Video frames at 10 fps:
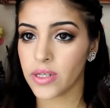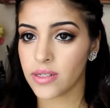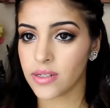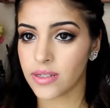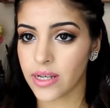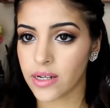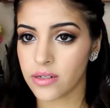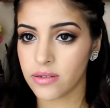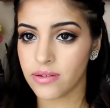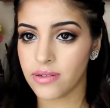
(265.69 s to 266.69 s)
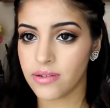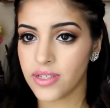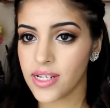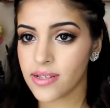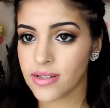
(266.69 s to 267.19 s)
This is like a
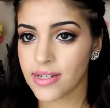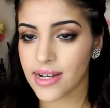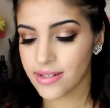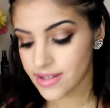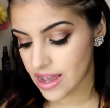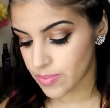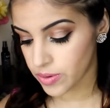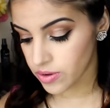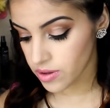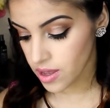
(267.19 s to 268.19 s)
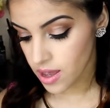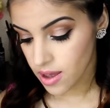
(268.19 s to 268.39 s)
decent sized sample.